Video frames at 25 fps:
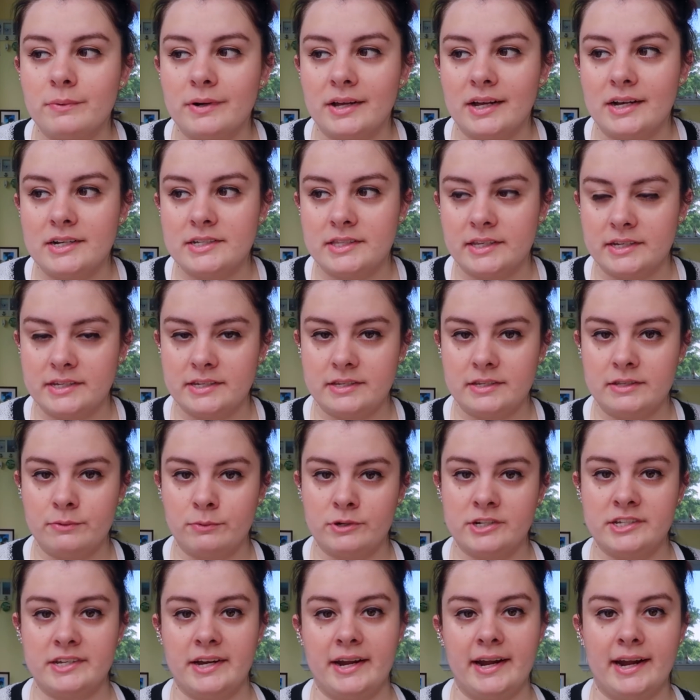realized they
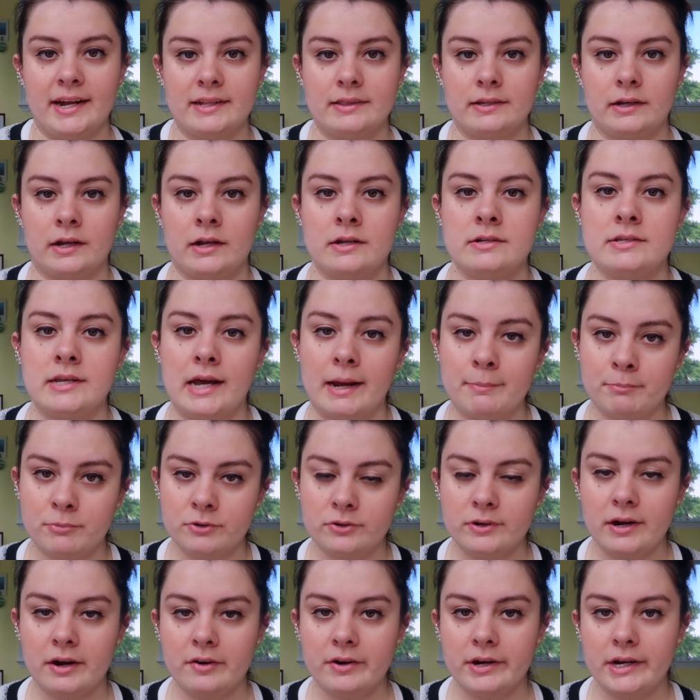were staying at the
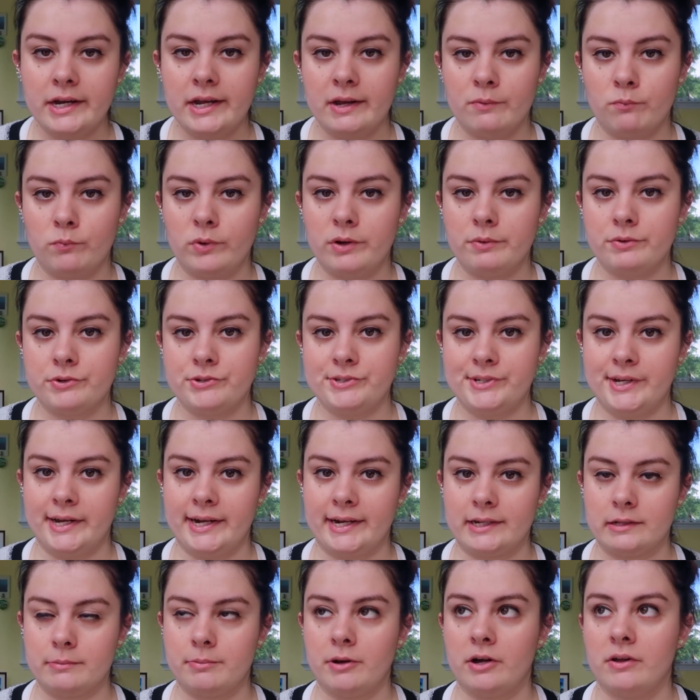Contemporary and we were
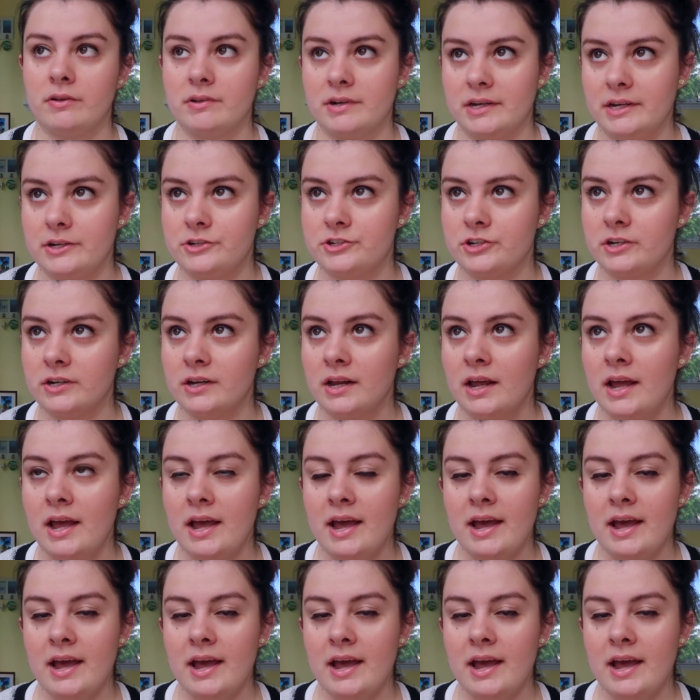staying at the Polynesian.